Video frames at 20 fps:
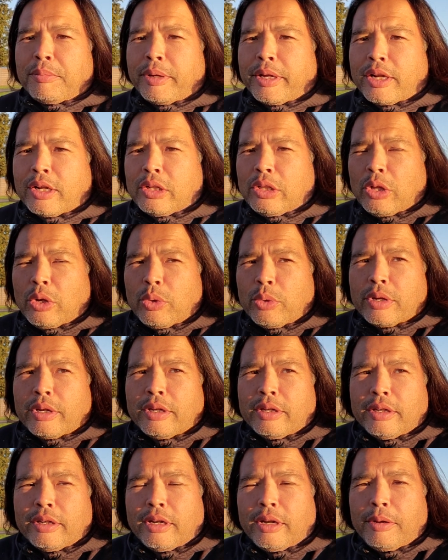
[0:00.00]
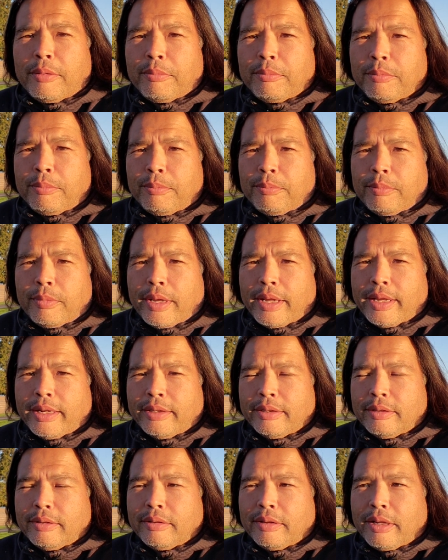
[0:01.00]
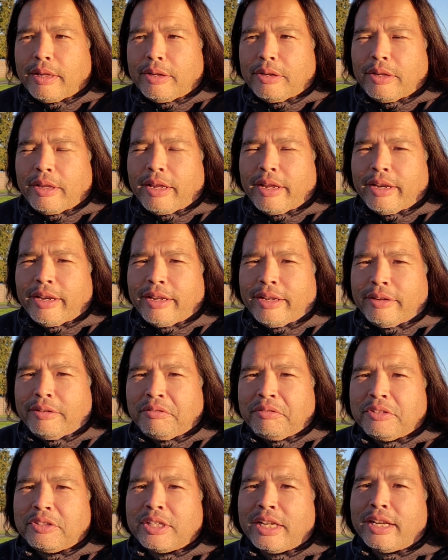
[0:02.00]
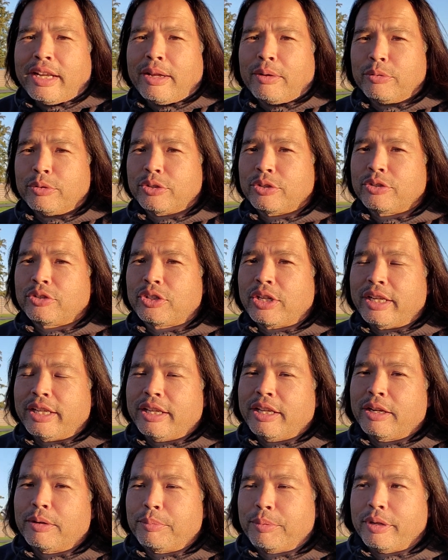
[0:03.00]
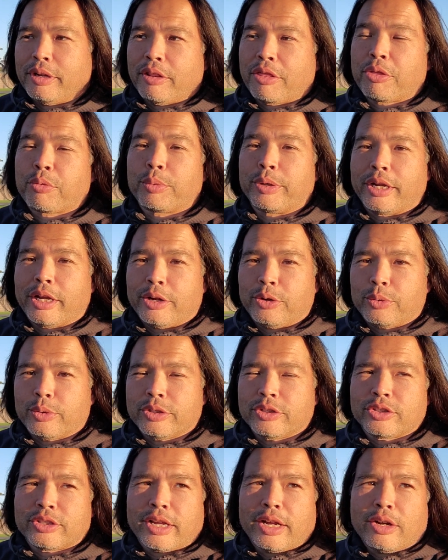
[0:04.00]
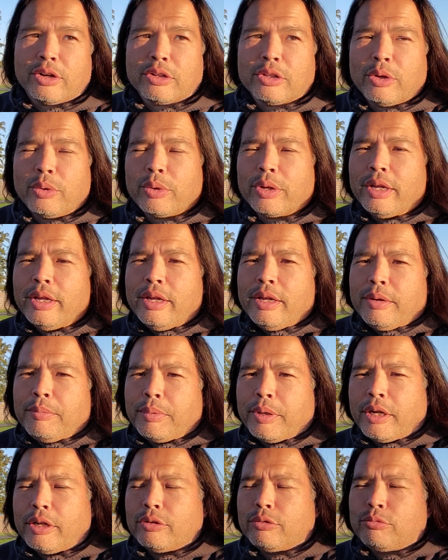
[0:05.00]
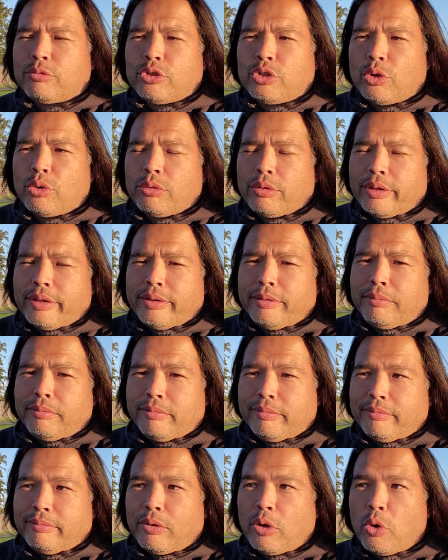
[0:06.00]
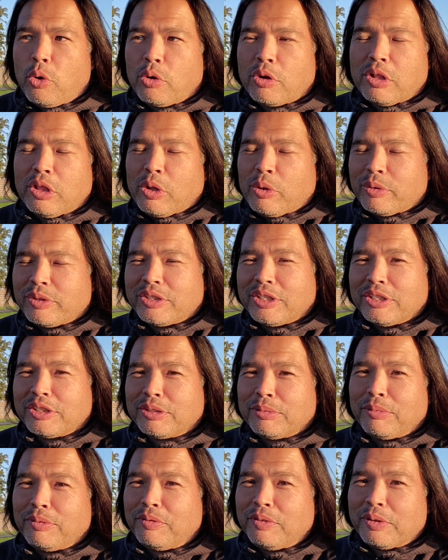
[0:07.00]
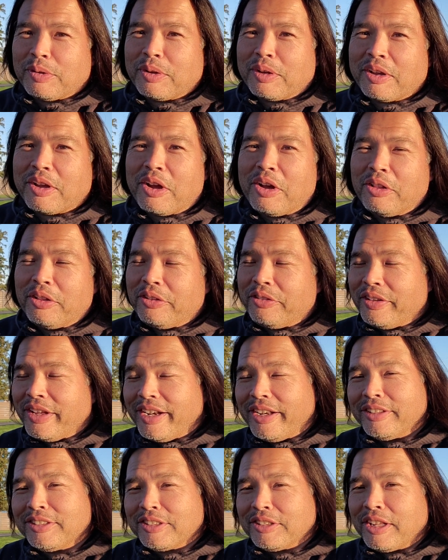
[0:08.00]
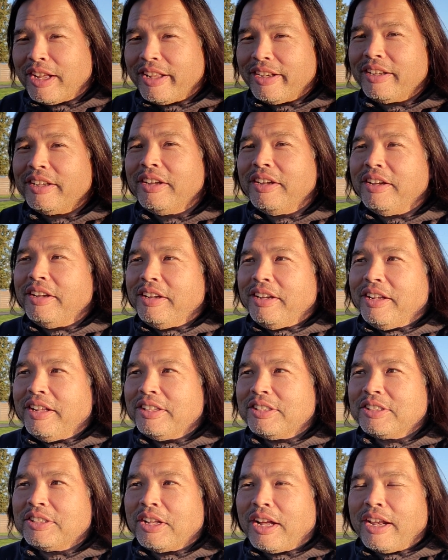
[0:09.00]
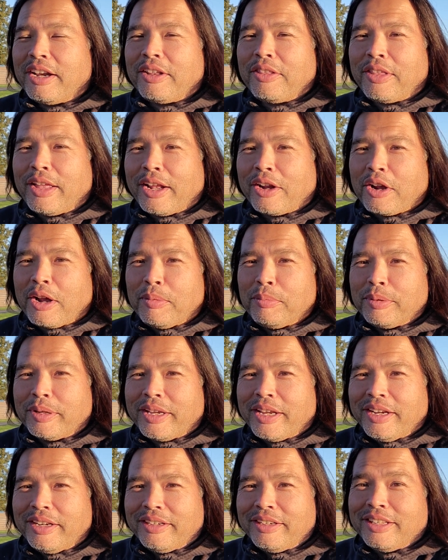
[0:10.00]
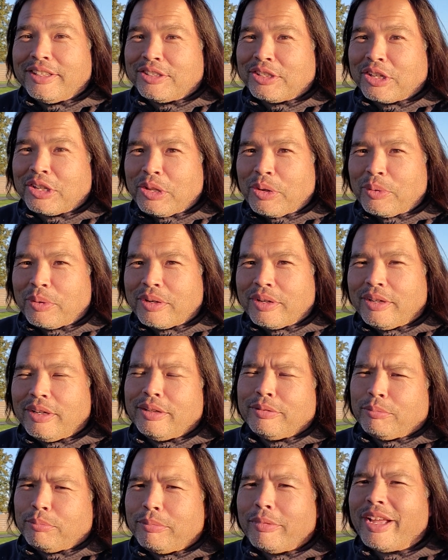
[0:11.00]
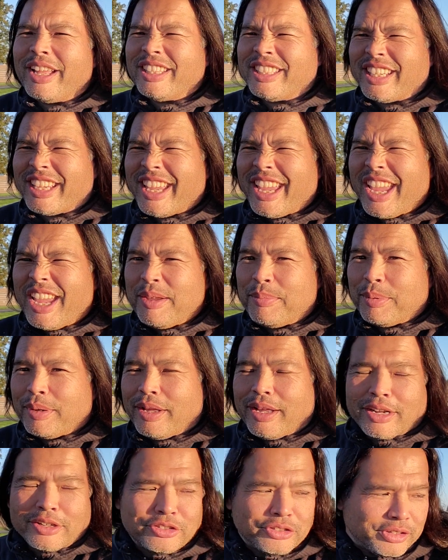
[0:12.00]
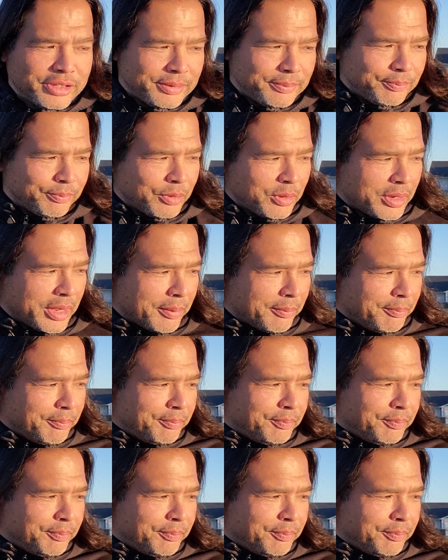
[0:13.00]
my cloak, and I said I was setting it up in a 300 style cloak, but I'll show the whole cloak system if you can call it that. It's not that complicated. It's a cloak. It's a cape actually. Okay.